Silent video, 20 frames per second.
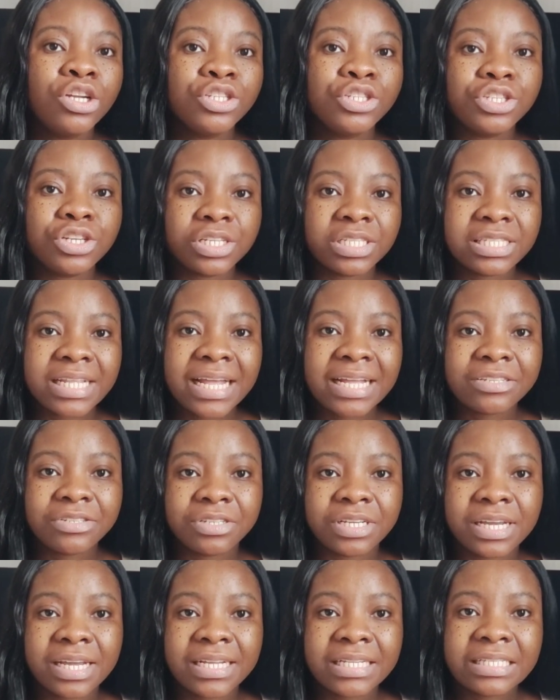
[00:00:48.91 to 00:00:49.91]
Just as
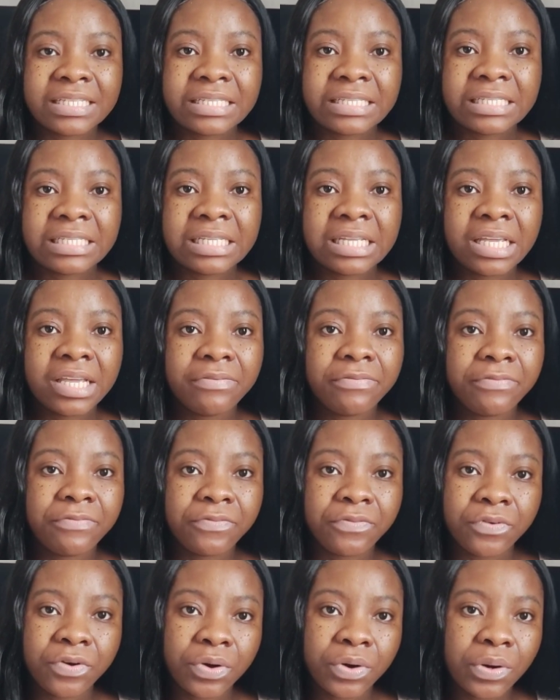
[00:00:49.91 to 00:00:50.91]
you can see
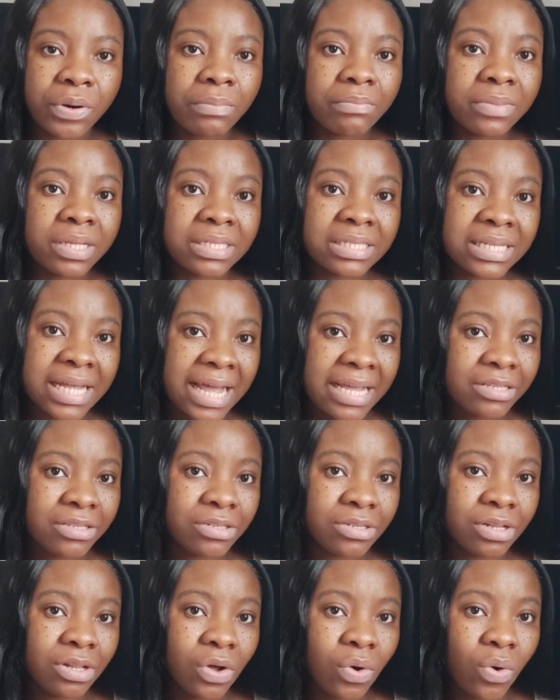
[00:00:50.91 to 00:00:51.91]
from the
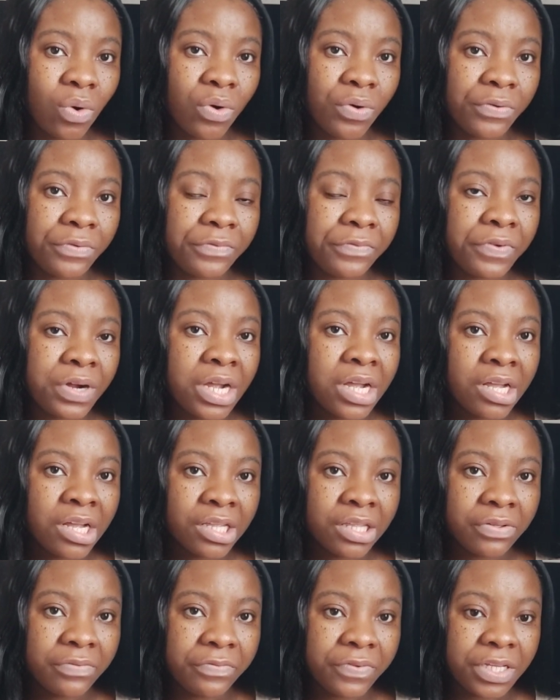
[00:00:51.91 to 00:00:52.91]
title of
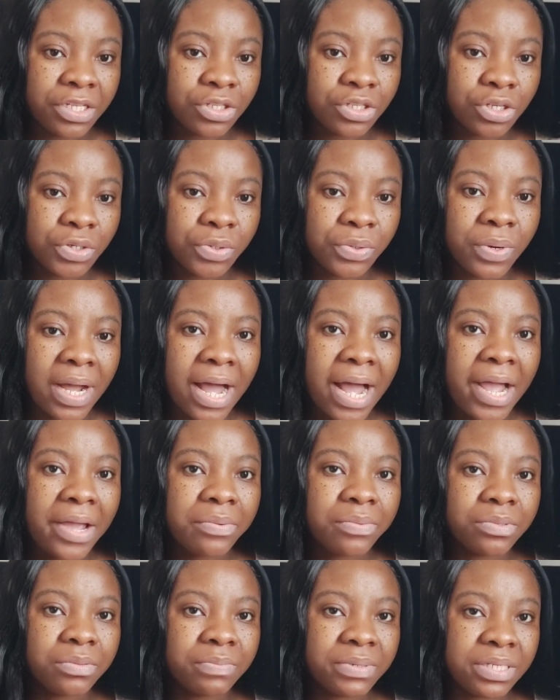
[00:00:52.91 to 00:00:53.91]
the video, I
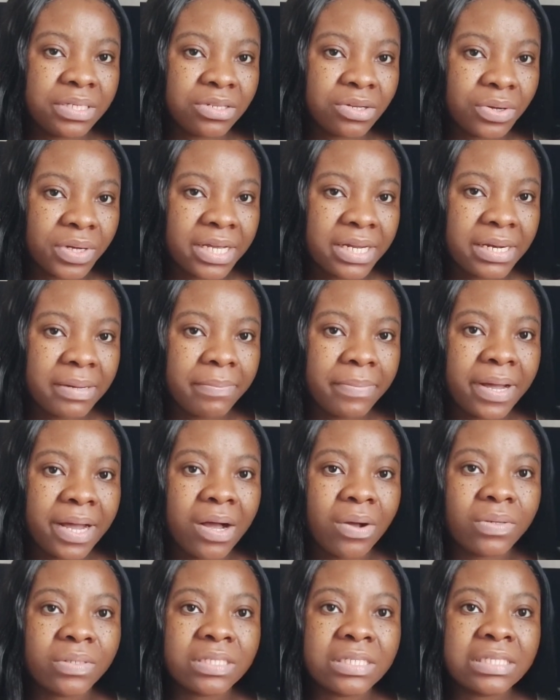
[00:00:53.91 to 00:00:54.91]
would be talking
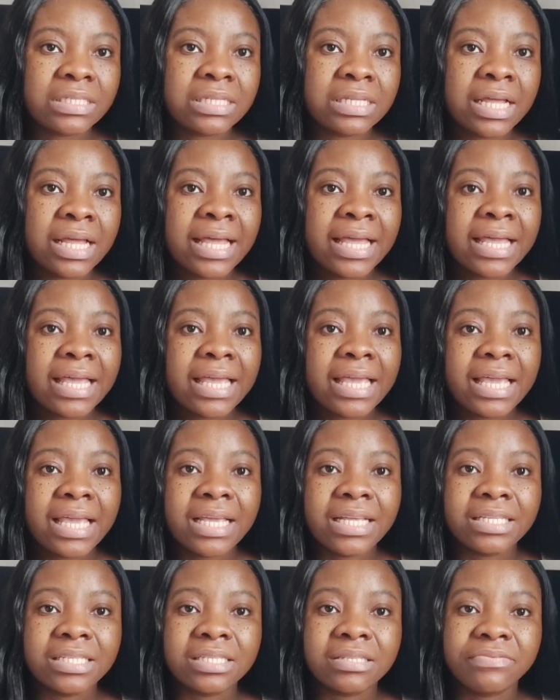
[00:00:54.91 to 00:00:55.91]
about
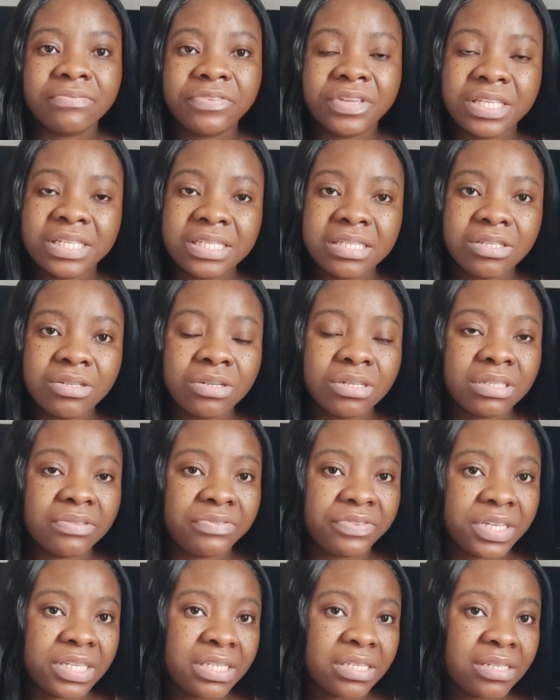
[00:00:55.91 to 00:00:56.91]
his visitor's
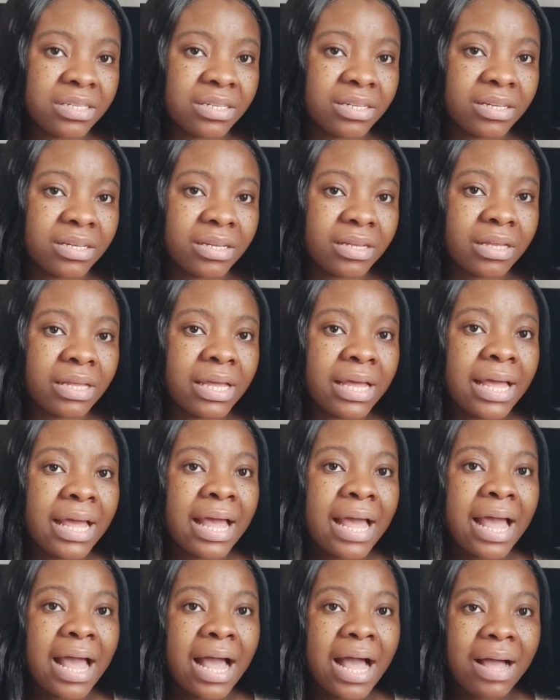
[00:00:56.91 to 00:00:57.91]
visa
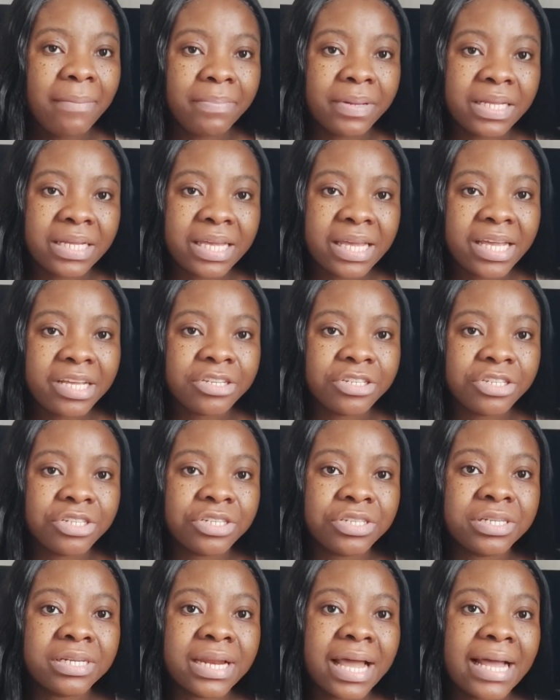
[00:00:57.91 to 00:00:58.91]

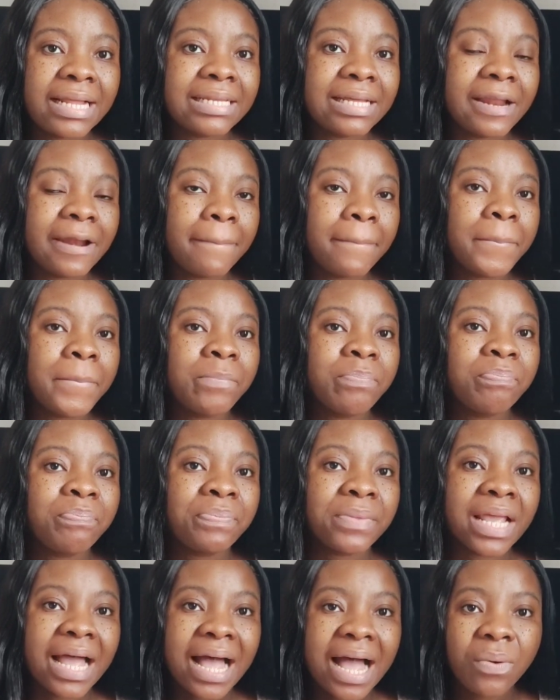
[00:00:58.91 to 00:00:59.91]
application and then
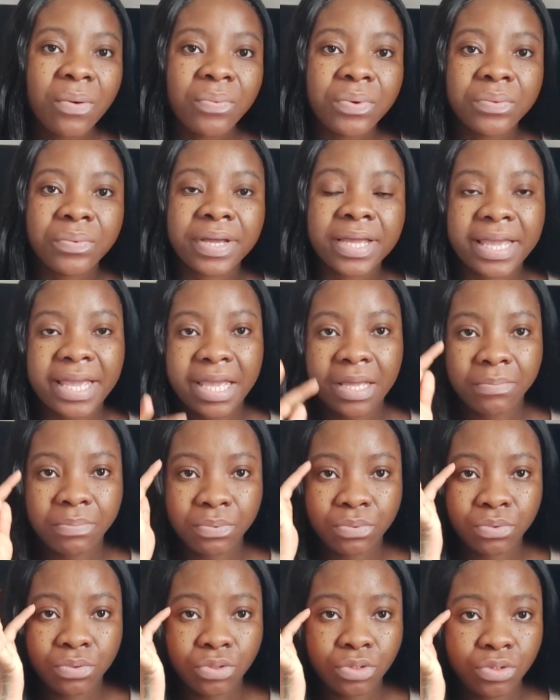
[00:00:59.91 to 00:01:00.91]
how we were
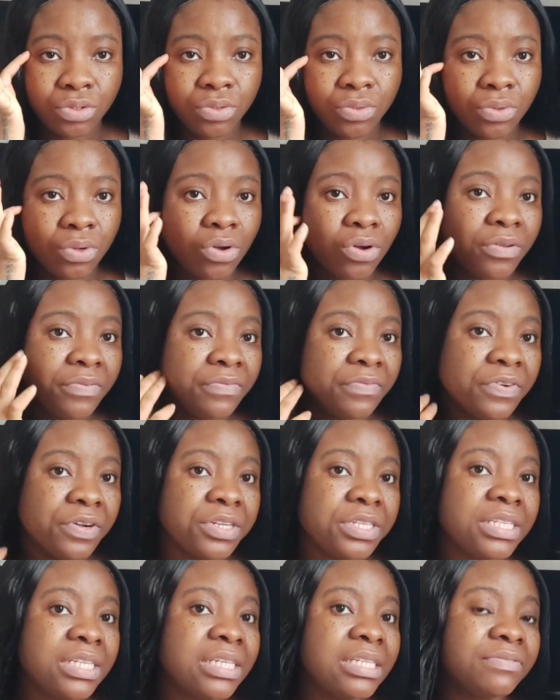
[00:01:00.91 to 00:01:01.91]
able to
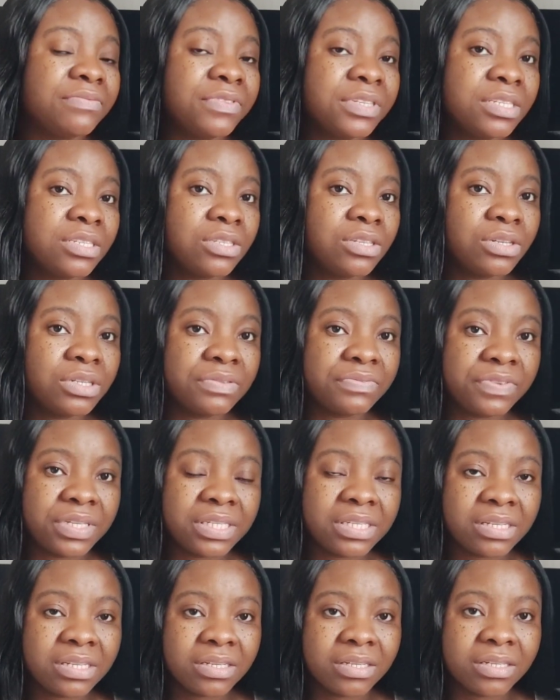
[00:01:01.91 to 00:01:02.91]
convert his visitor's
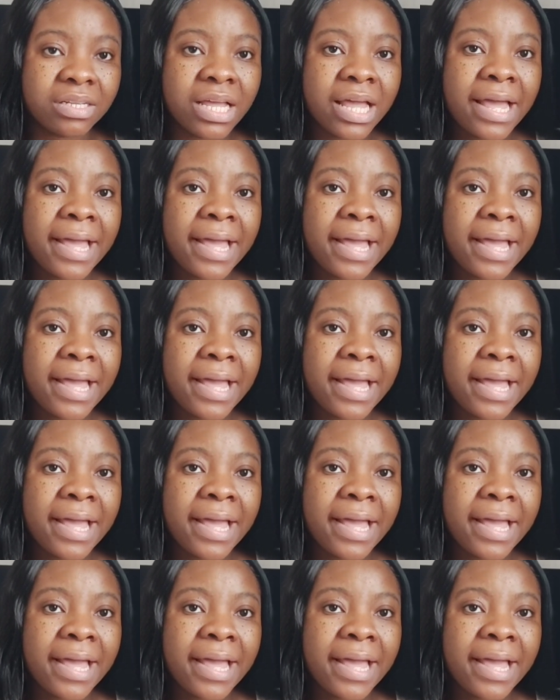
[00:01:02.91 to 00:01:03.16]
visa